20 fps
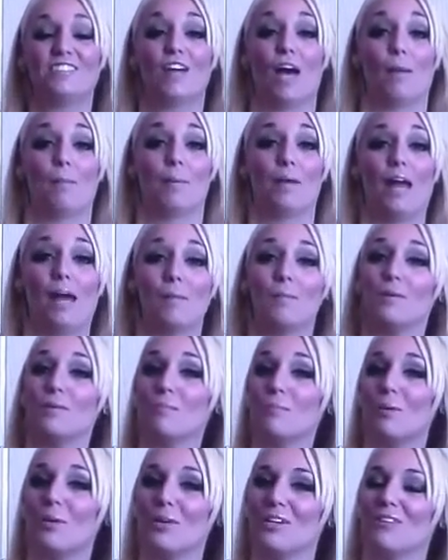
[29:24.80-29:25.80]
hot, but I've
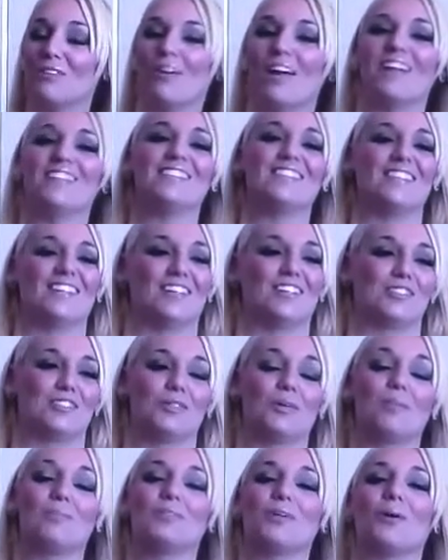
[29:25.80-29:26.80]
been born and raised here, so
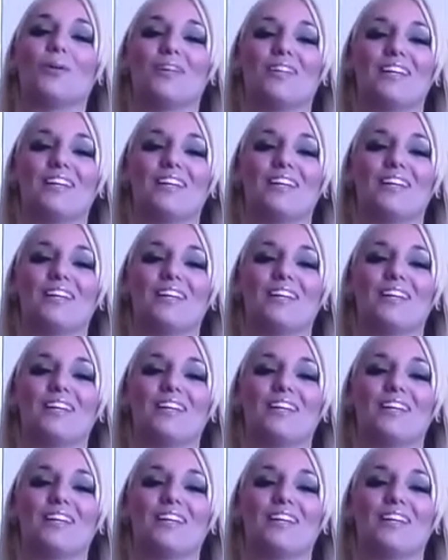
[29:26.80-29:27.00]
I'm totally